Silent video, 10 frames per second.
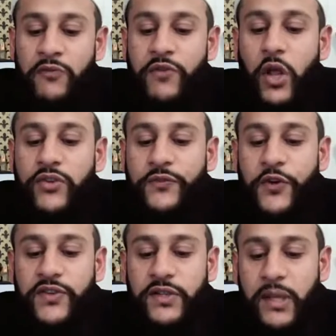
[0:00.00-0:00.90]

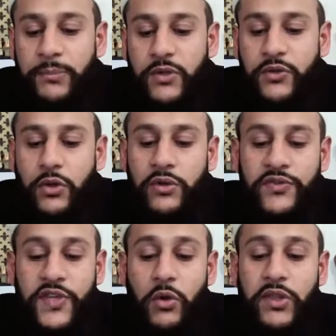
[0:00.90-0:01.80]
Philosophers attempted to
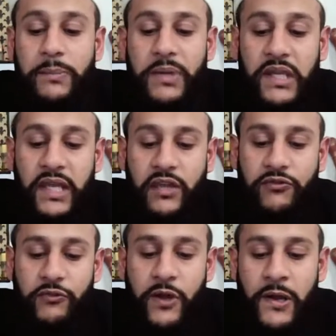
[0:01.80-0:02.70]
conceal their
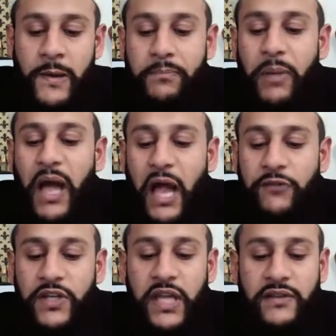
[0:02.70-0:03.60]
belief by
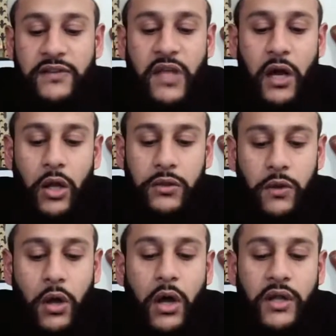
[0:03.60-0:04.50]
advocating that
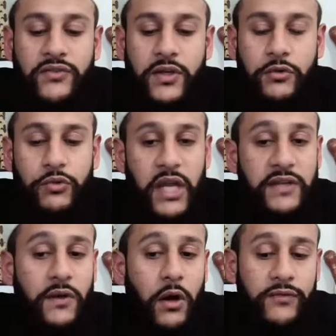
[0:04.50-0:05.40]
Allah is the
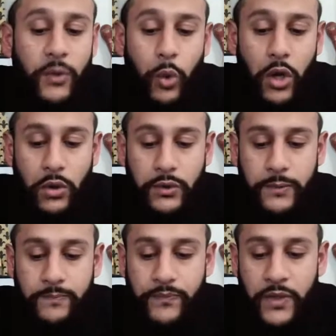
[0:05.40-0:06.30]
creator of the world.
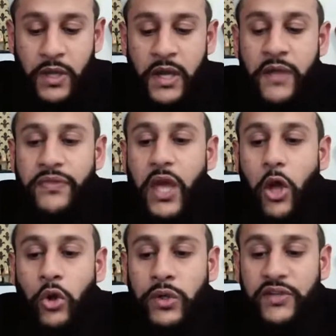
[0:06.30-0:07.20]
They
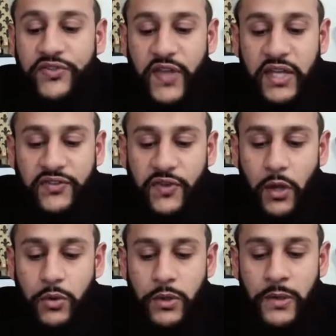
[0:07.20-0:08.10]
only say
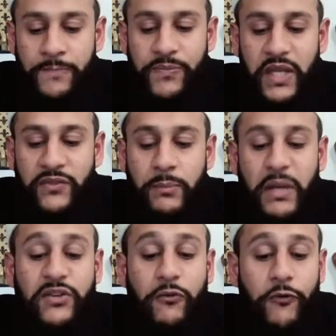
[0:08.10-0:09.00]
so in the
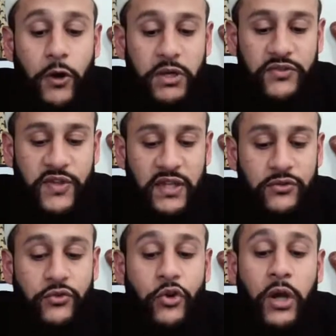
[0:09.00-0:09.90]
metaphoric
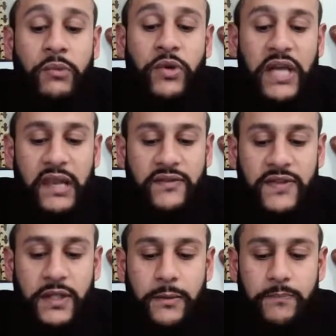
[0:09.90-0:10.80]
sense, not in
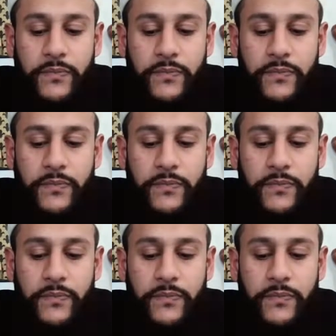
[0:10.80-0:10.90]
reality.